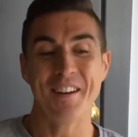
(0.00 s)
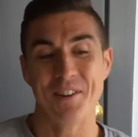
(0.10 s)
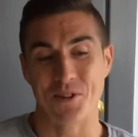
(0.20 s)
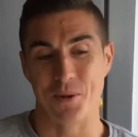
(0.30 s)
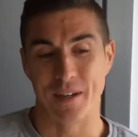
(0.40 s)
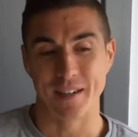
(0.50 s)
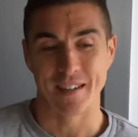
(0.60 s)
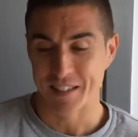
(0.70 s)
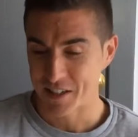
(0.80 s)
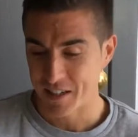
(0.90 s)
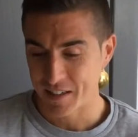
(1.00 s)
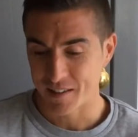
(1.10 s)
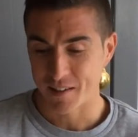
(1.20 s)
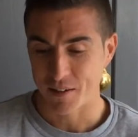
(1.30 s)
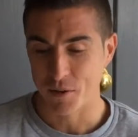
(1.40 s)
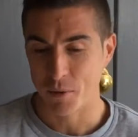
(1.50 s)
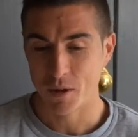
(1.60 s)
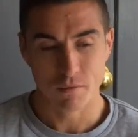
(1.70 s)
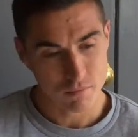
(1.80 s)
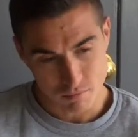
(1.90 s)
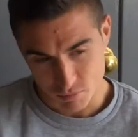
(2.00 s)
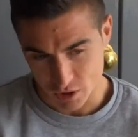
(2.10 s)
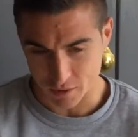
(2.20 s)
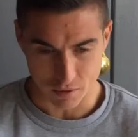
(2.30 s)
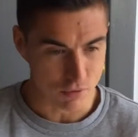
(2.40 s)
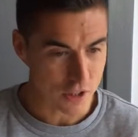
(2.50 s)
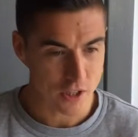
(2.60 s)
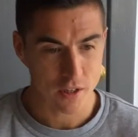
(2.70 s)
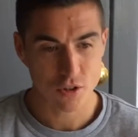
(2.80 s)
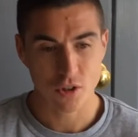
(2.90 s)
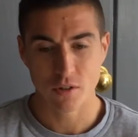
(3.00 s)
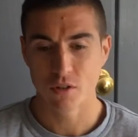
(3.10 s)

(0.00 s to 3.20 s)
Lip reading: So I decided, started researching,